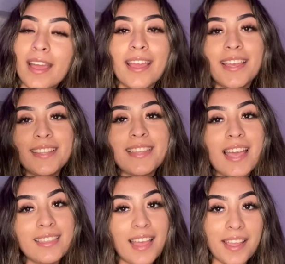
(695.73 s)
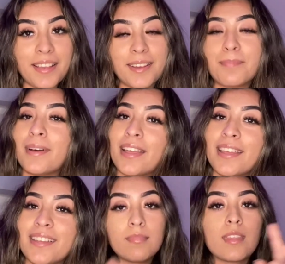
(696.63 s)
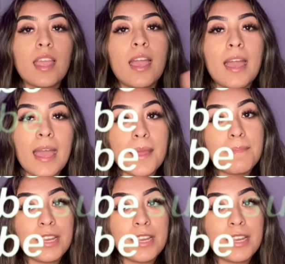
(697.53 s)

hit that like button and make